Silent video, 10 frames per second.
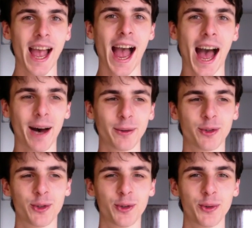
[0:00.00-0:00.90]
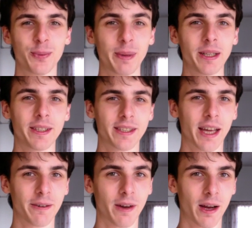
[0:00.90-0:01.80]
how to build this
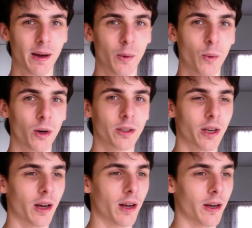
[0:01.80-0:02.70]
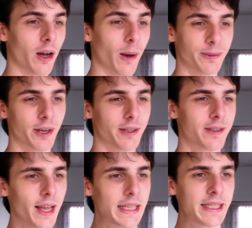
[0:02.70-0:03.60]
kind of world
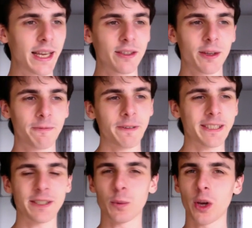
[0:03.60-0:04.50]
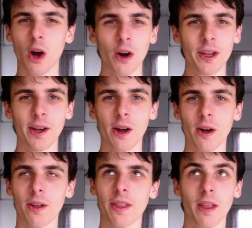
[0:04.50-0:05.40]
objects. Then some fixes with
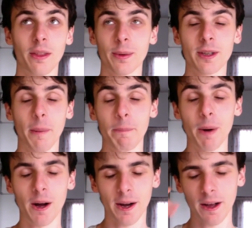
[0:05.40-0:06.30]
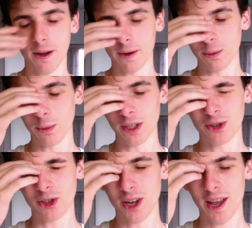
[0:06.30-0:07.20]
audio. There was a bug on
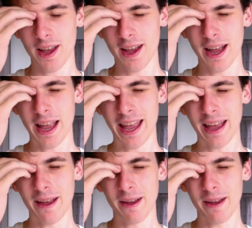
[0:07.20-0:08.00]
which a